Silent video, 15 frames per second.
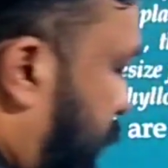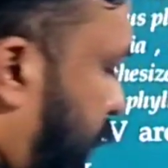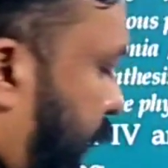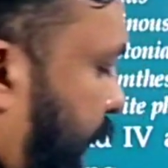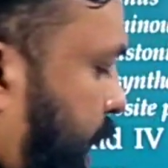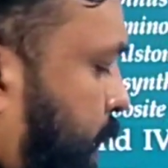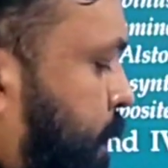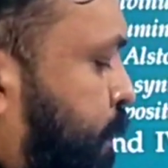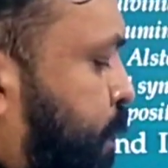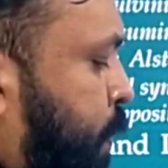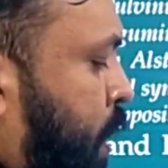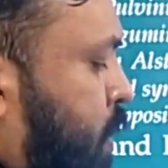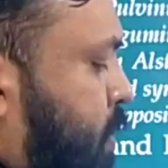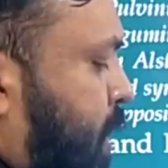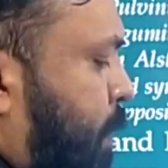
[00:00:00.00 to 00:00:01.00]

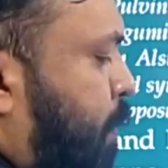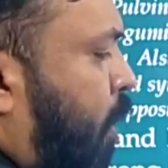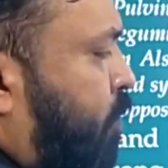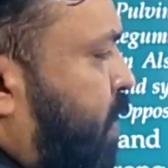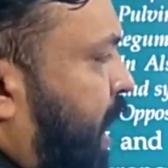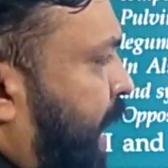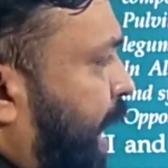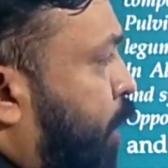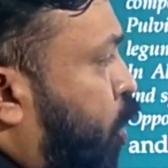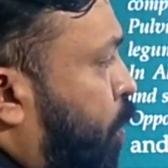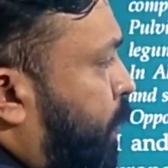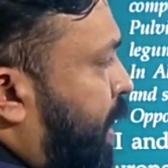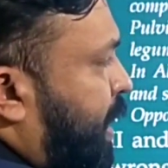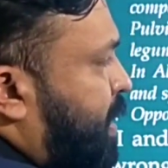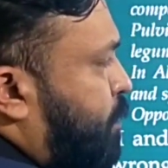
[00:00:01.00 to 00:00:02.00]
in some of the
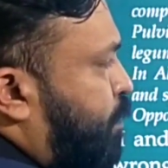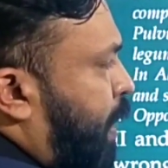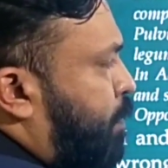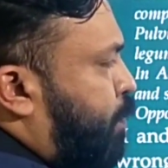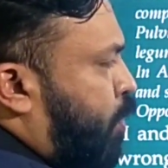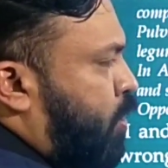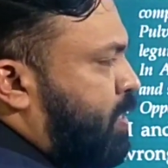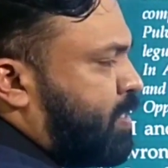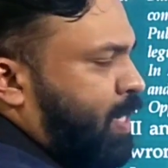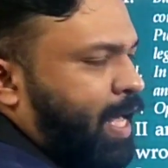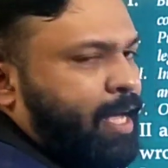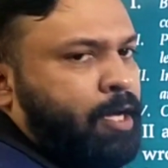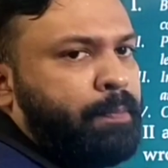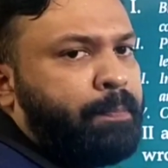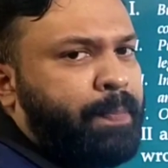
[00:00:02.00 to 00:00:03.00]
leguminous members
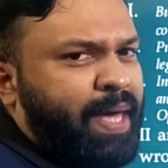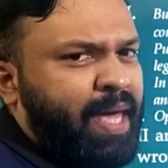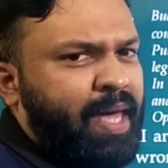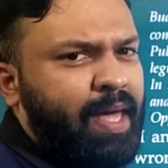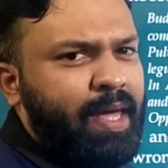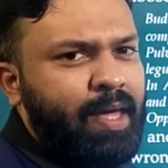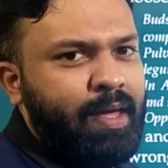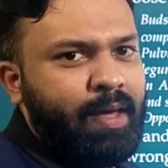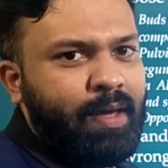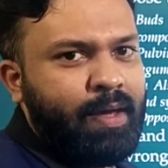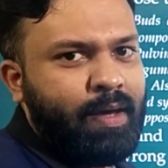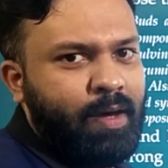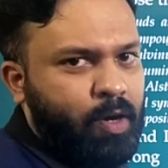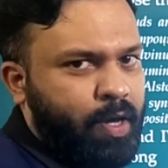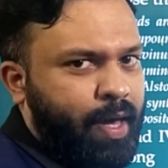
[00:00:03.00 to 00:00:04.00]
like a pea.
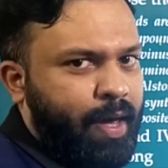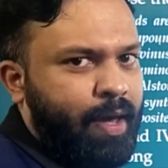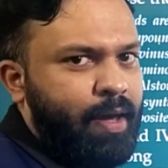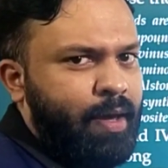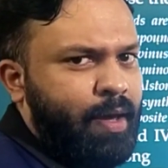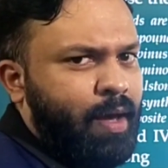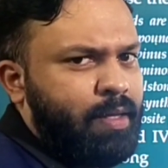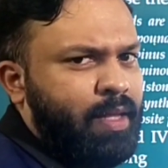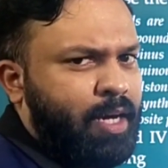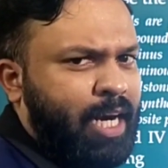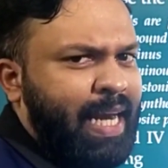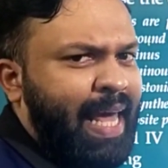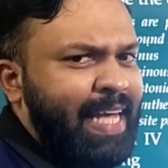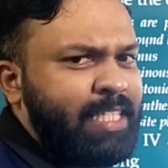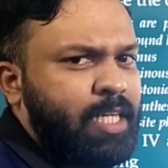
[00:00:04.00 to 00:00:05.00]
Okay, the
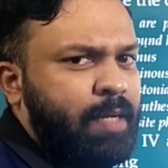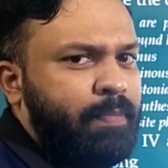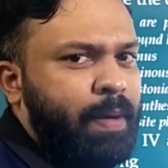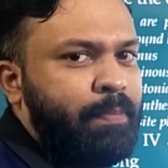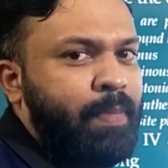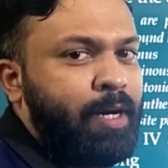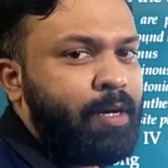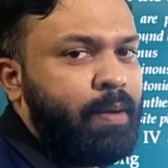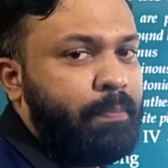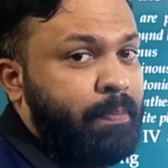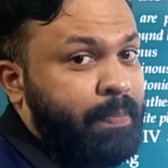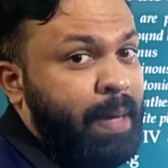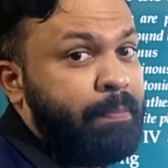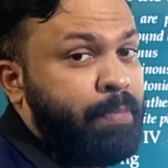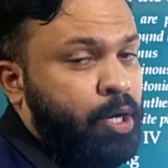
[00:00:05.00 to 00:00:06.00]
related
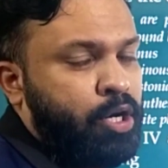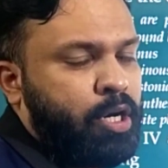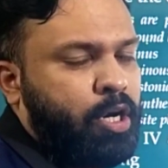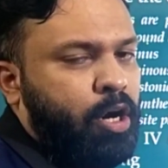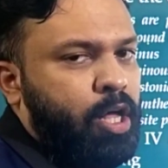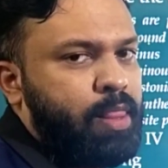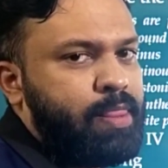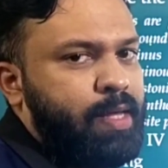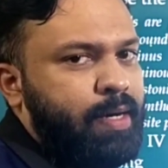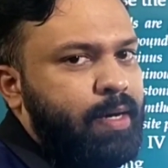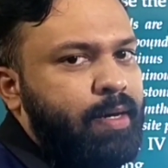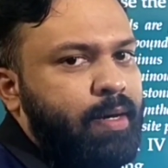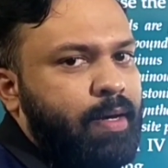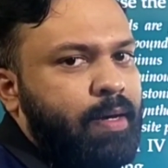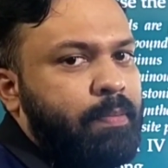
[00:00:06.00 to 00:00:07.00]
member called
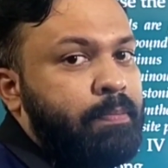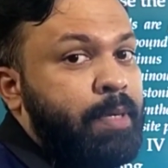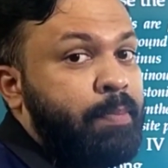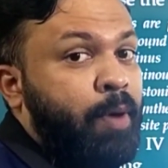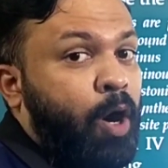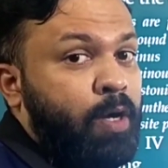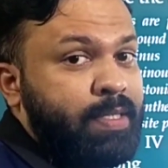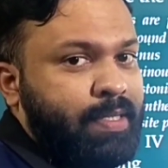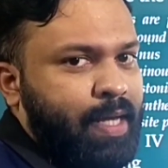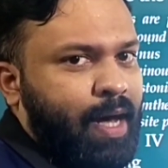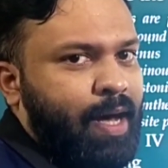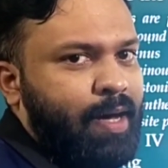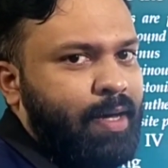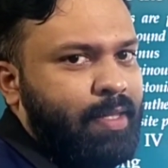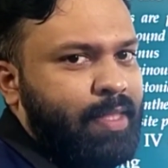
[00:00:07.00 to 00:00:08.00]
the
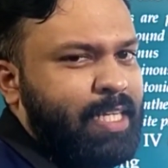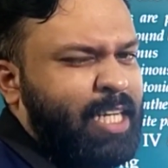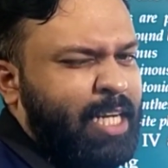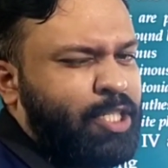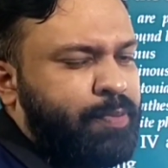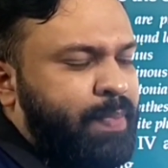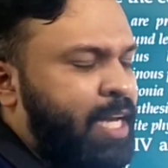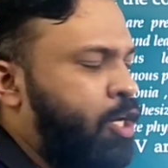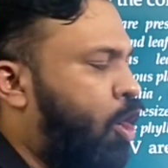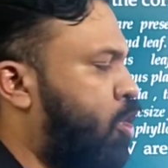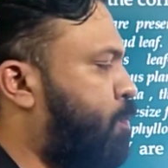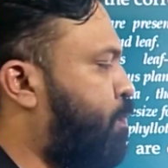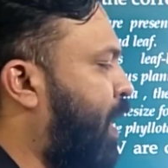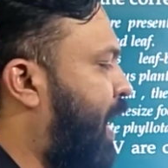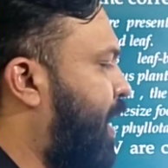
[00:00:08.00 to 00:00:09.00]
mimosa, the
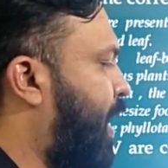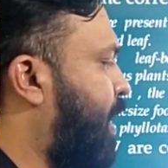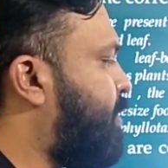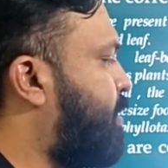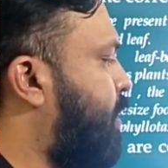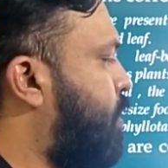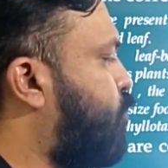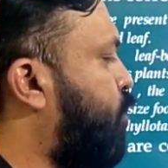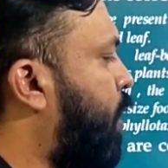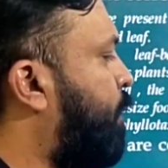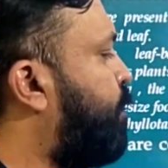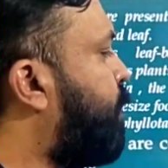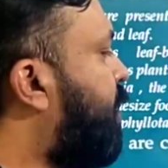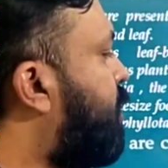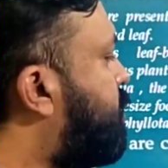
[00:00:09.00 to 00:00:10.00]
touch-me-not plant, etc.
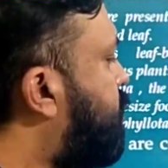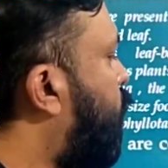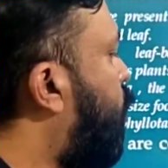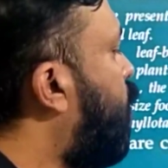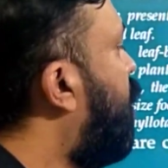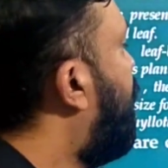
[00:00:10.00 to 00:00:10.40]
So